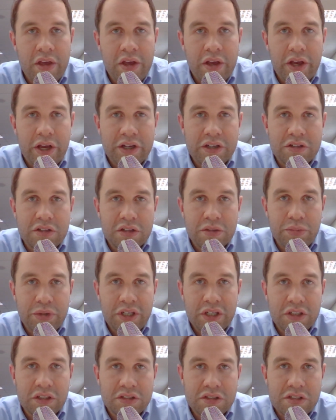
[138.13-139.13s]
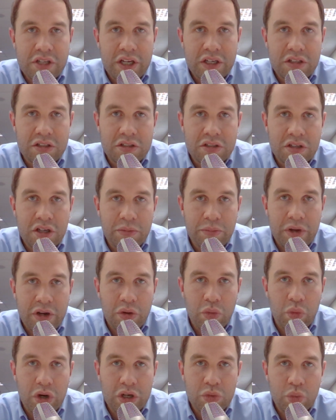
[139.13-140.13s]
It appears that no
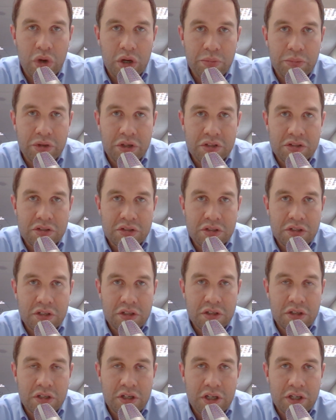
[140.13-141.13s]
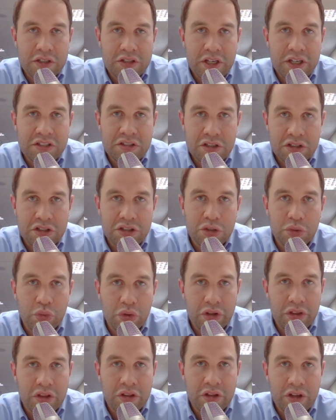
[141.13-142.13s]
matter what one person takes issue
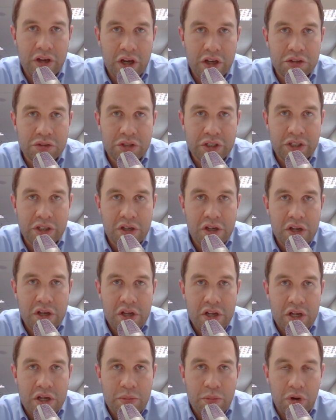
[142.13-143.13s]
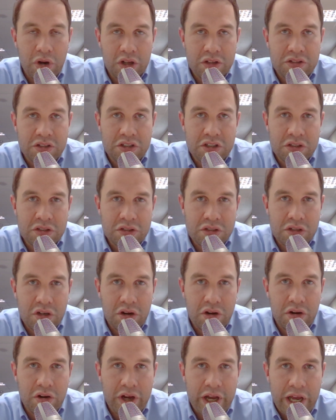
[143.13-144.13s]
with in the country, politicians
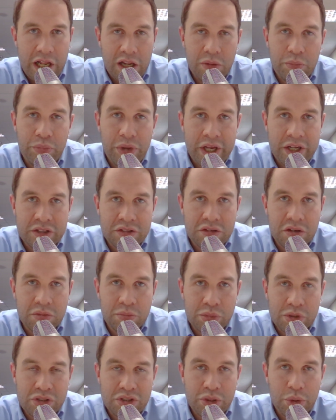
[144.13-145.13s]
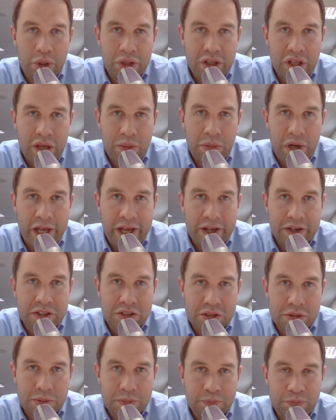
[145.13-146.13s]
are hell-bent on pursuing their
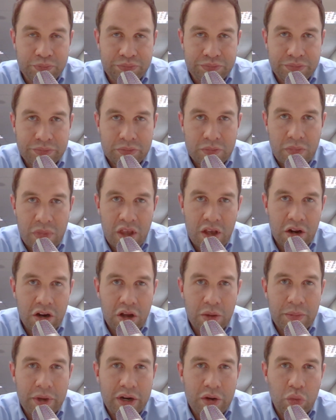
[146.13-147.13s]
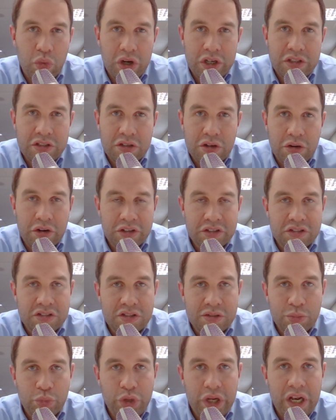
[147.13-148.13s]
plans. No matter what
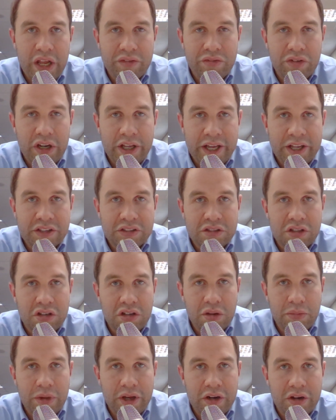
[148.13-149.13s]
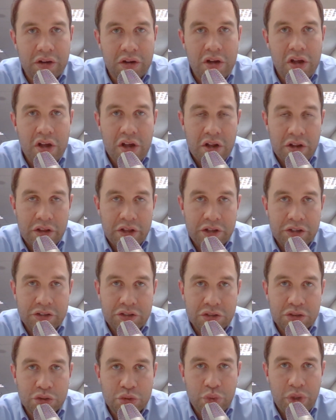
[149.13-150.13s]
criticism we level against it, no matter the
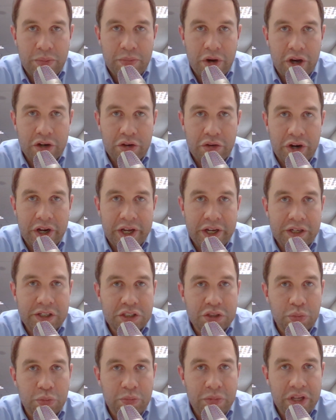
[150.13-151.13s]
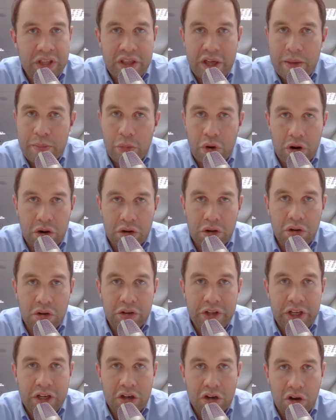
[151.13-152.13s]
issues we might raise, be they
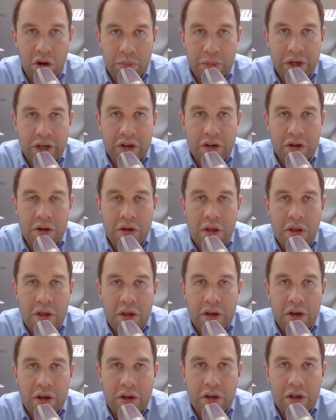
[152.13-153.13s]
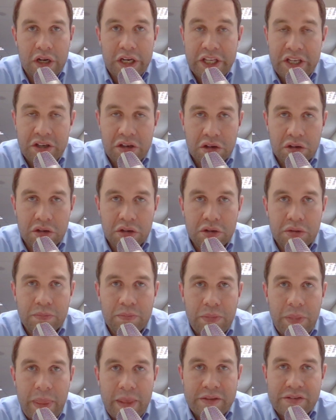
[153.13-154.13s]
moral, economic, legal,
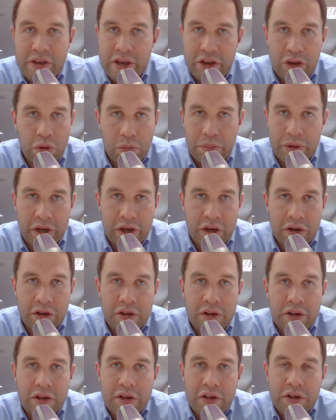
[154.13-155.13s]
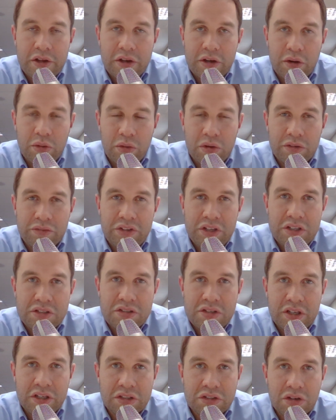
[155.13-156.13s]
and take your pick, all of
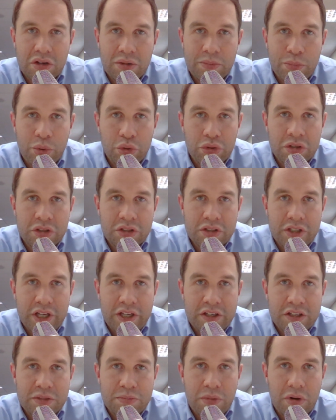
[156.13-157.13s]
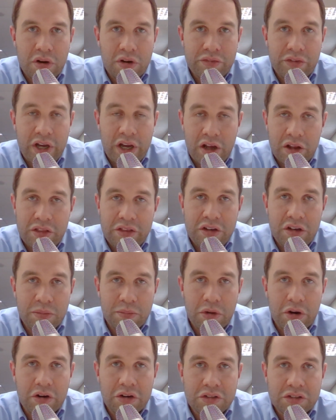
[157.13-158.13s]
these things are important, and it's part of a healthy
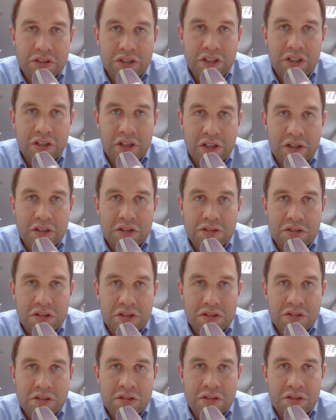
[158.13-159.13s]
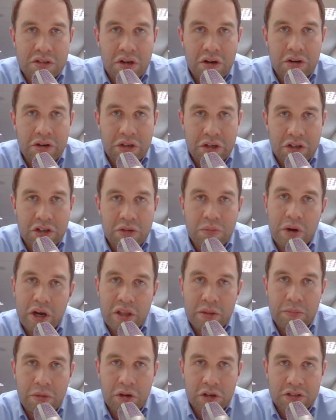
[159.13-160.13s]
democracy that the citizens are heard by
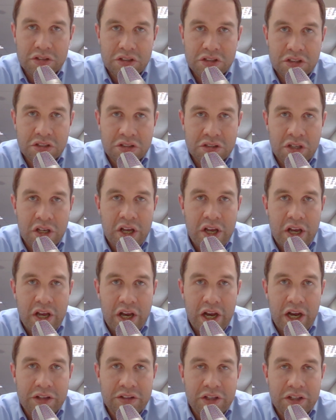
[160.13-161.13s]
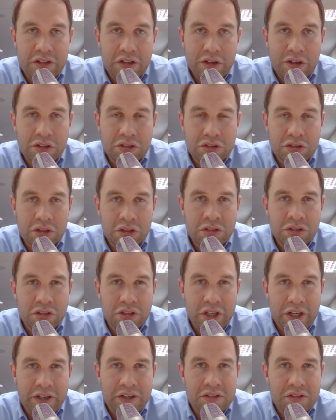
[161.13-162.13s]
the politicians and that their concerns are
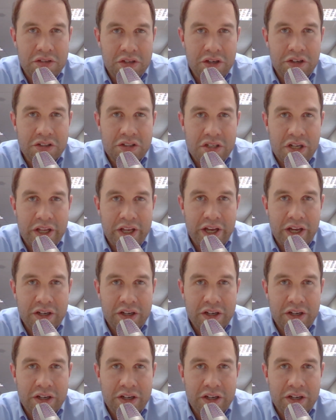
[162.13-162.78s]
taken seriously.